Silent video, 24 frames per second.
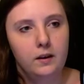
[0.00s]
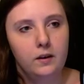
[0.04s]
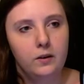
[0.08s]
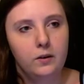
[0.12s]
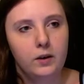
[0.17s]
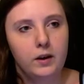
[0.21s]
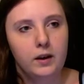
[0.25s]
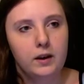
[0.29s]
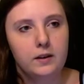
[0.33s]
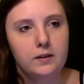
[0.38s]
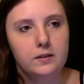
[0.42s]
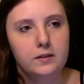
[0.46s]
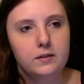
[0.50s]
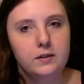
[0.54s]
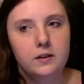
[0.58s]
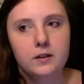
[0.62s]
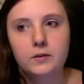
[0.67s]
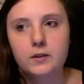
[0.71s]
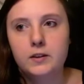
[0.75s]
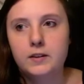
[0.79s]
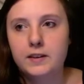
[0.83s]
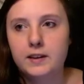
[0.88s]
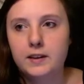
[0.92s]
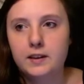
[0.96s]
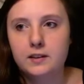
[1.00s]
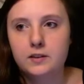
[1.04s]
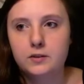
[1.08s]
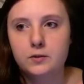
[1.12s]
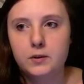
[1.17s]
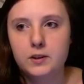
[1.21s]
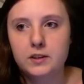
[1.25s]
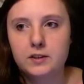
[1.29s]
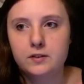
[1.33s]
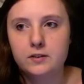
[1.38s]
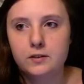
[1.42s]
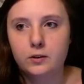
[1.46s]
Okay, so everything is
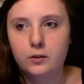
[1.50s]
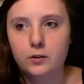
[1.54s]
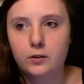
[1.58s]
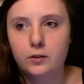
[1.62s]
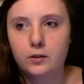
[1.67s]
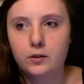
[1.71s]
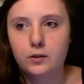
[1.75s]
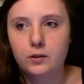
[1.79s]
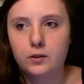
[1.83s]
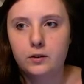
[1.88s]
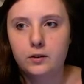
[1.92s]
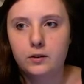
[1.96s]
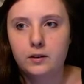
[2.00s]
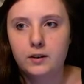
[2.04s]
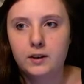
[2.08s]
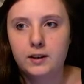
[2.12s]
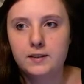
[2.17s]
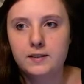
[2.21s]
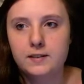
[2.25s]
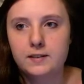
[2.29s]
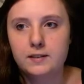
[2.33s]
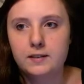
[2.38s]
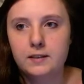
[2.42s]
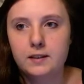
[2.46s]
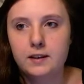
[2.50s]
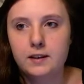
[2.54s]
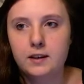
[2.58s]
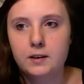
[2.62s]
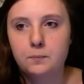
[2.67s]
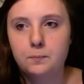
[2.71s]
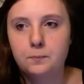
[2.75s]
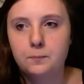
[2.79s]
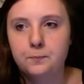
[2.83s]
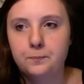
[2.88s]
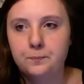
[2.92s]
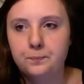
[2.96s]
restocked. Let's
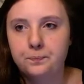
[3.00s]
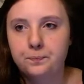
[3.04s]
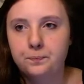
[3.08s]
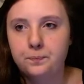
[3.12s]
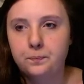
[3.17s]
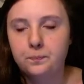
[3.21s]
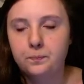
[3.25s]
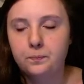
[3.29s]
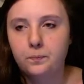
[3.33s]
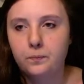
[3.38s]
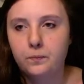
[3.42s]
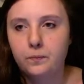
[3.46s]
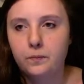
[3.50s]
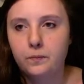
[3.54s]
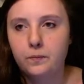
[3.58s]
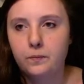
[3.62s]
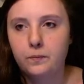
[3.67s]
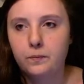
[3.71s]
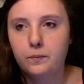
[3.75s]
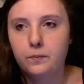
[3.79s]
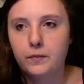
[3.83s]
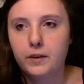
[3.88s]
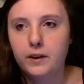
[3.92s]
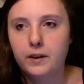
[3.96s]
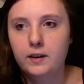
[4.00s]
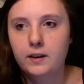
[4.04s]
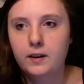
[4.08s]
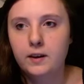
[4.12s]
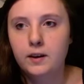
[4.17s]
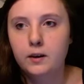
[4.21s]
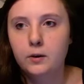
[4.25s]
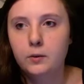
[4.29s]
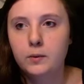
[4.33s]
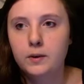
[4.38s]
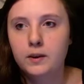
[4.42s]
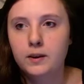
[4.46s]
see.
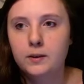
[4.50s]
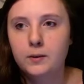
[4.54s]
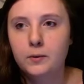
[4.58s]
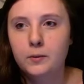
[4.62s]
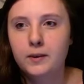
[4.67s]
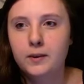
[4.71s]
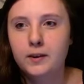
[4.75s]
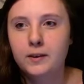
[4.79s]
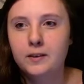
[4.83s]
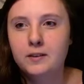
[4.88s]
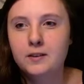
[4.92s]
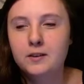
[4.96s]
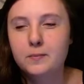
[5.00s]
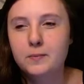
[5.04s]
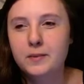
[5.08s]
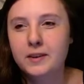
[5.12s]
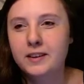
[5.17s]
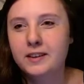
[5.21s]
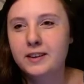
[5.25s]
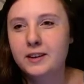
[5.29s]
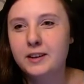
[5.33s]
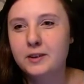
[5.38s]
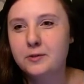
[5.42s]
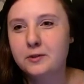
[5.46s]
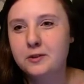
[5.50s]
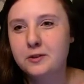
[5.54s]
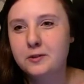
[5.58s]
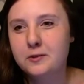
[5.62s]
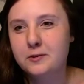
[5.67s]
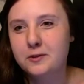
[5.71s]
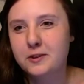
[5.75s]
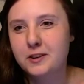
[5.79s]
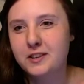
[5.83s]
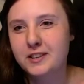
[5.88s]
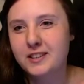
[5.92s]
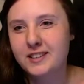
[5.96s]
Yeah, we earned money for the
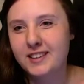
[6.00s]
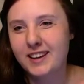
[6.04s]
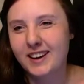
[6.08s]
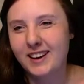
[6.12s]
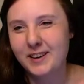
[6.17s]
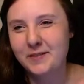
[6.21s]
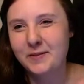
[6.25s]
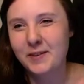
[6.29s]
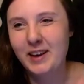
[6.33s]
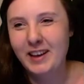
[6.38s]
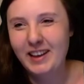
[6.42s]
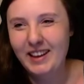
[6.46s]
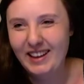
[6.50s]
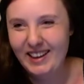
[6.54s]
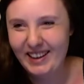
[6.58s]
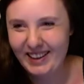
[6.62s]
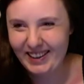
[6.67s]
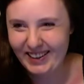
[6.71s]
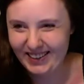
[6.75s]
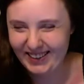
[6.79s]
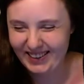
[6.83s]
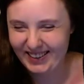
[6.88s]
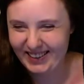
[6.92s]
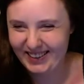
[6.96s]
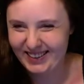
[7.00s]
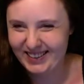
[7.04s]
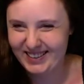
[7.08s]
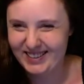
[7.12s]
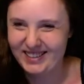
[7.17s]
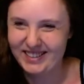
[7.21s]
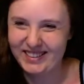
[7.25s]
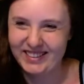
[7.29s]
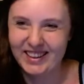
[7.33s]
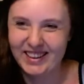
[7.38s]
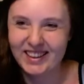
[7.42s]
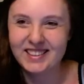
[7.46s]
first time.
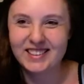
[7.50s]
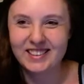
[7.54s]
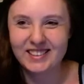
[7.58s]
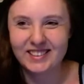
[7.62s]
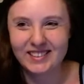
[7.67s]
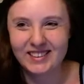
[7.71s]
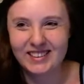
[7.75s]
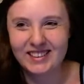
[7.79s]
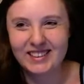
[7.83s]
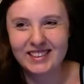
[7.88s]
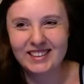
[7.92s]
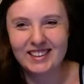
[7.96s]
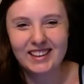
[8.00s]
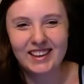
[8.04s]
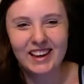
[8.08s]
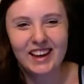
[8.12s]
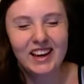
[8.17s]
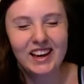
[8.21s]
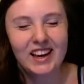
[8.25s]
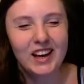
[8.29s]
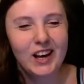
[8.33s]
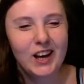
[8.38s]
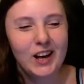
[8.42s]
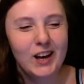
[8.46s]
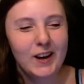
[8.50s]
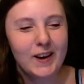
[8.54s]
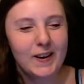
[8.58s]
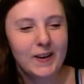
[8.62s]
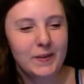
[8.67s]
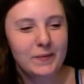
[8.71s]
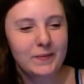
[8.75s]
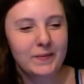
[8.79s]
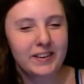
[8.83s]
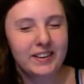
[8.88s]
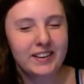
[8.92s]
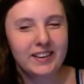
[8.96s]
So that's good, I think.
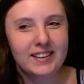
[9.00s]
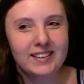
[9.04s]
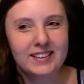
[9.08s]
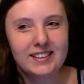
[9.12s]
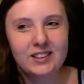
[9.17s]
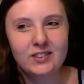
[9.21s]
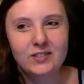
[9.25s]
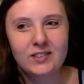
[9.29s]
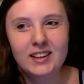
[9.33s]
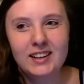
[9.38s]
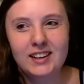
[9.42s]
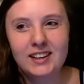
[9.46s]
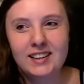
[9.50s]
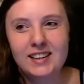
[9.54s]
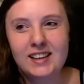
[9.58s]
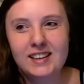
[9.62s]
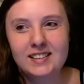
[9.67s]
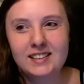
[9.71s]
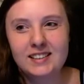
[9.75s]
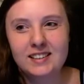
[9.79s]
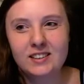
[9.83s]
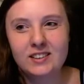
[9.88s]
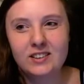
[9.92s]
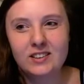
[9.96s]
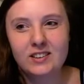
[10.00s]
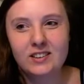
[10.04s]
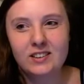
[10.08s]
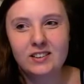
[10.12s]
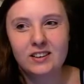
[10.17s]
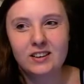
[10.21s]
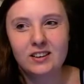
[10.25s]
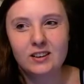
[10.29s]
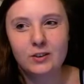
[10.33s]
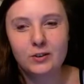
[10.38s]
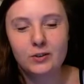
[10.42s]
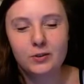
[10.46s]
But he really doesn't earn a
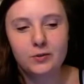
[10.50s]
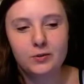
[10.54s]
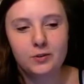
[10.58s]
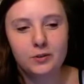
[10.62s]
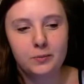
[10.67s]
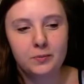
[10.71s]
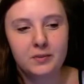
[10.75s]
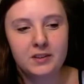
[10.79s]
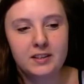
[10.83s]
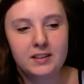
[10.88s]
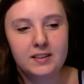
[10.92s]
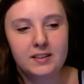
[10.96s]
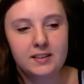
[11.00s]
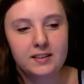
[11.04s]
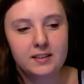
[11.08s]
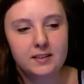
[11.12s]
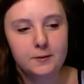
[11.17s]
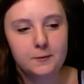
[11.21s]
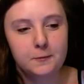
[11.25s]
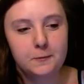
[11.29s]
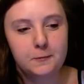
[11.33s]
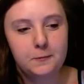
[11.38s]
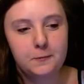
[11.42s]
lot from these